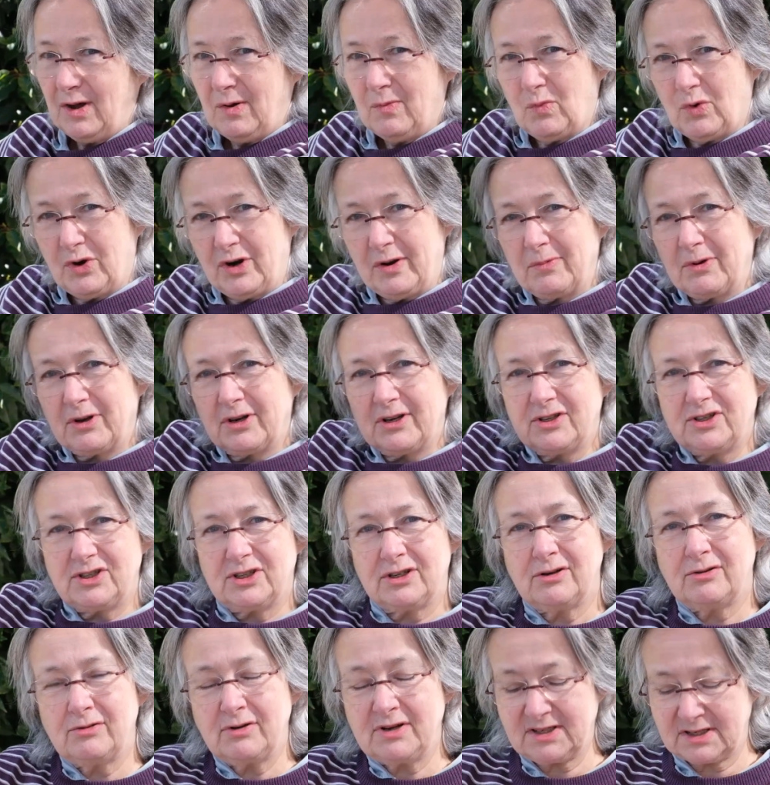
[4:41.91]
What I'm going to
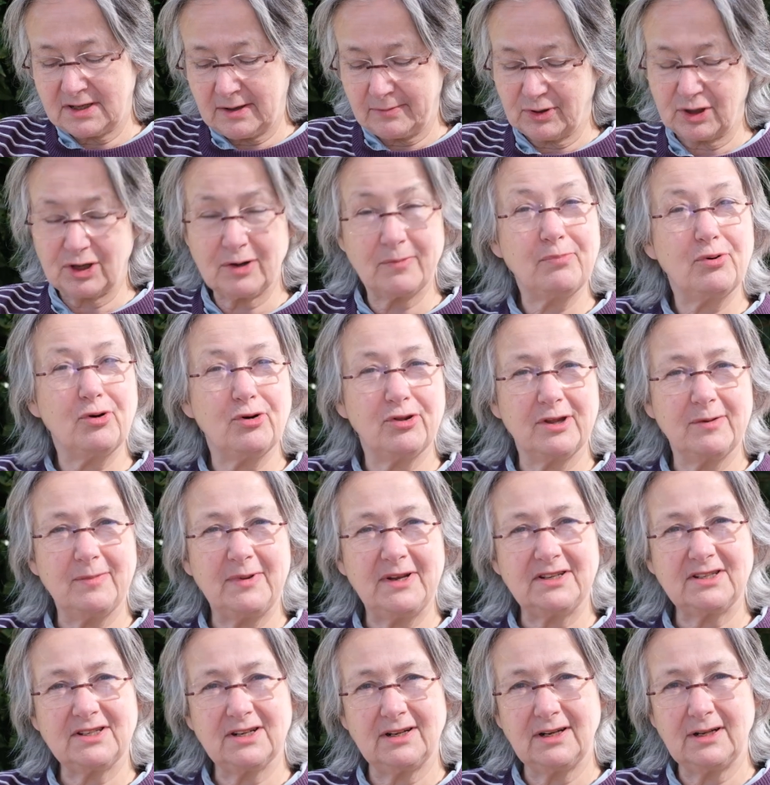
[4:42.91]
do is I'm going to put them
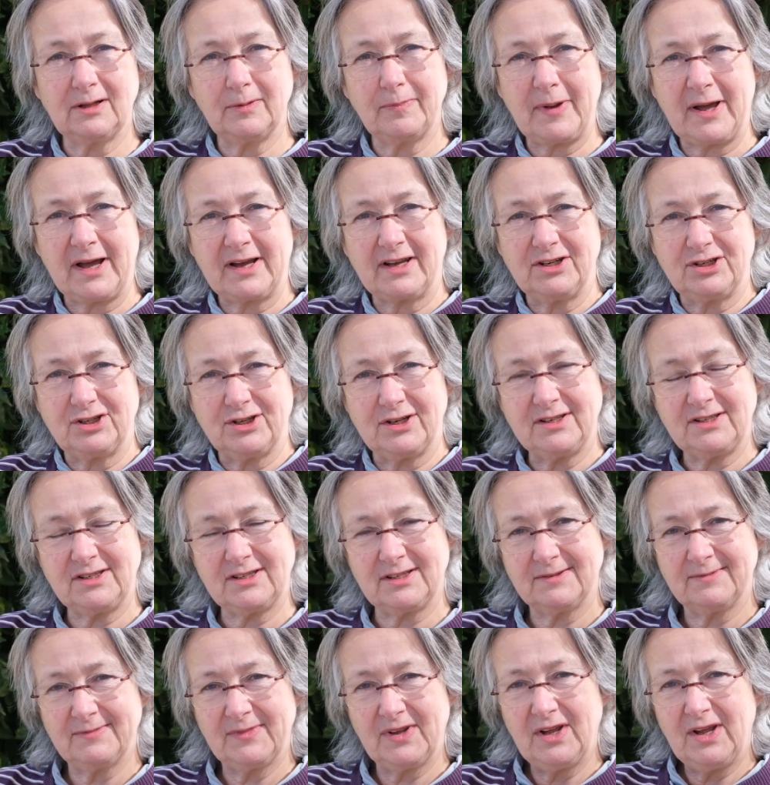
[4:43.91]
into little packages,
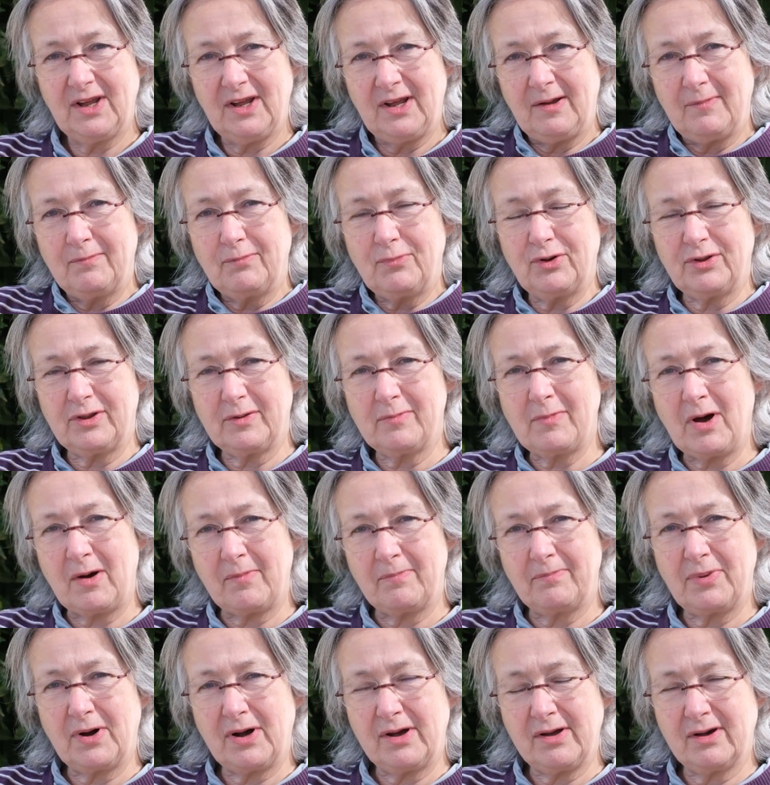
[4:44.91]
put them
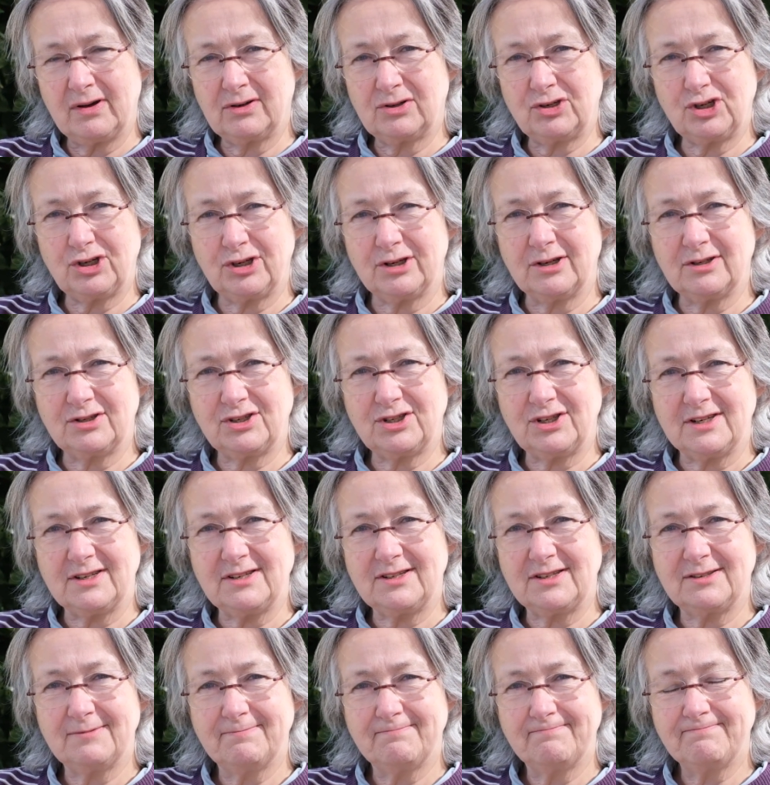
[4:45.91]
up by our
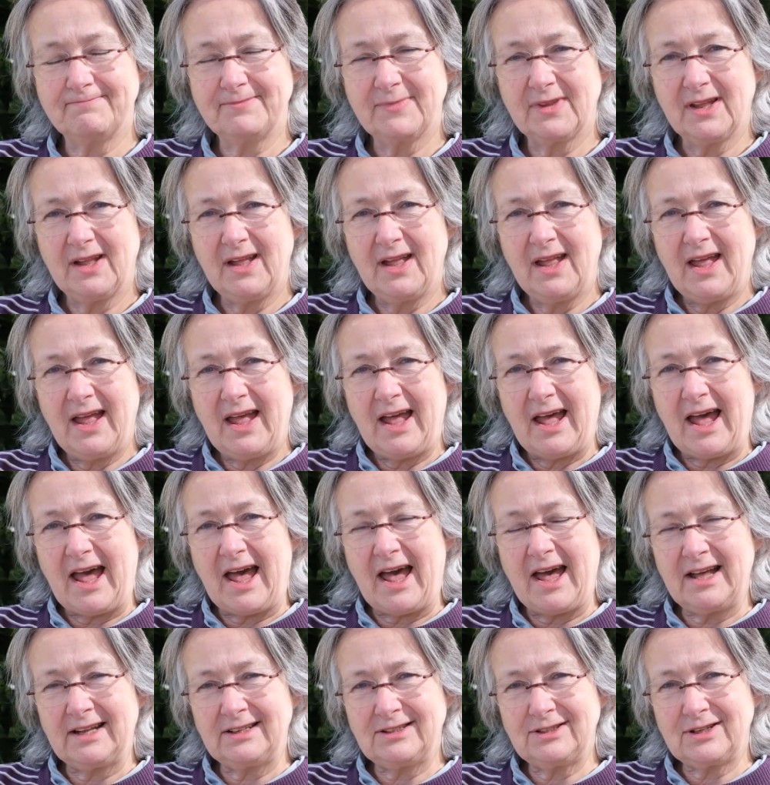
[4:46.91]
churches,
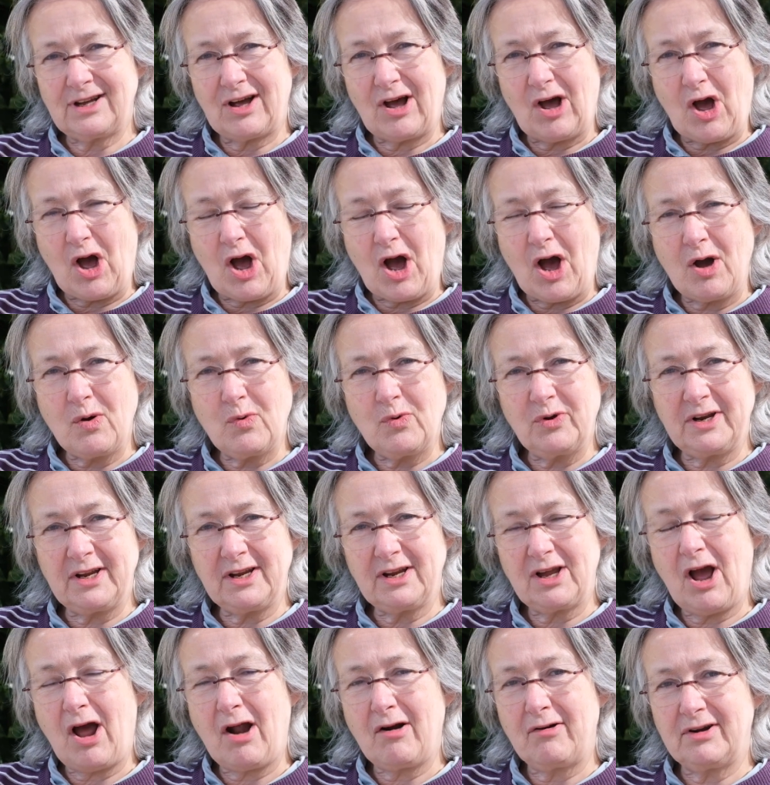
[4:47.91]
and I would
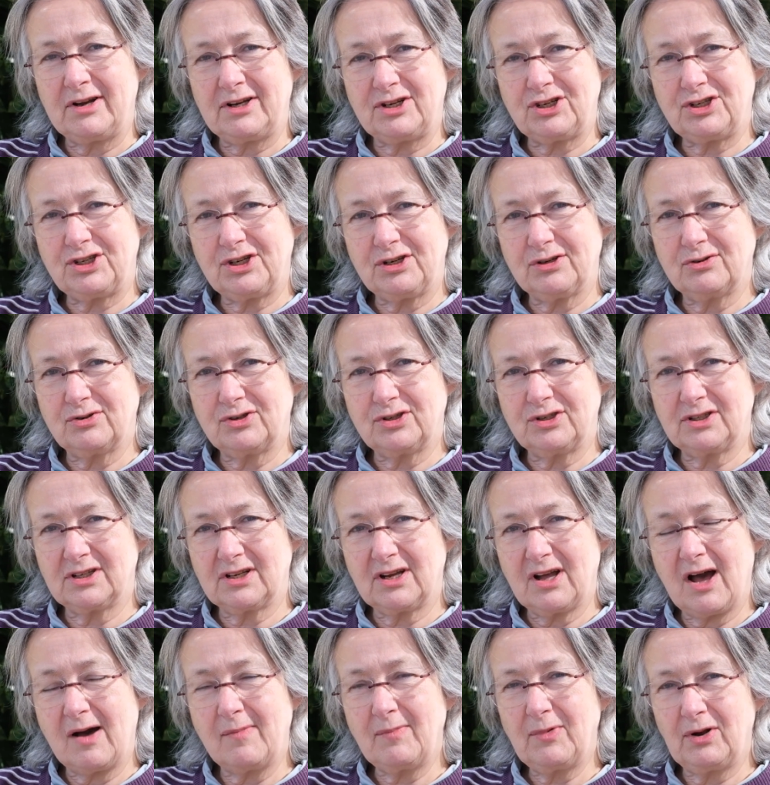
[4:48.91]
encourage children to
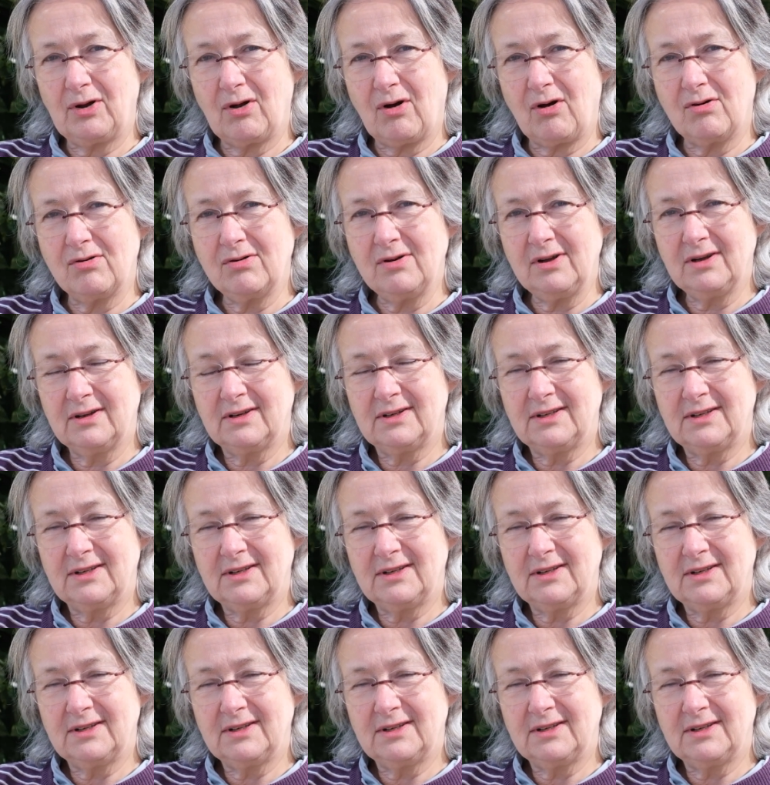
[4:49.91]
come along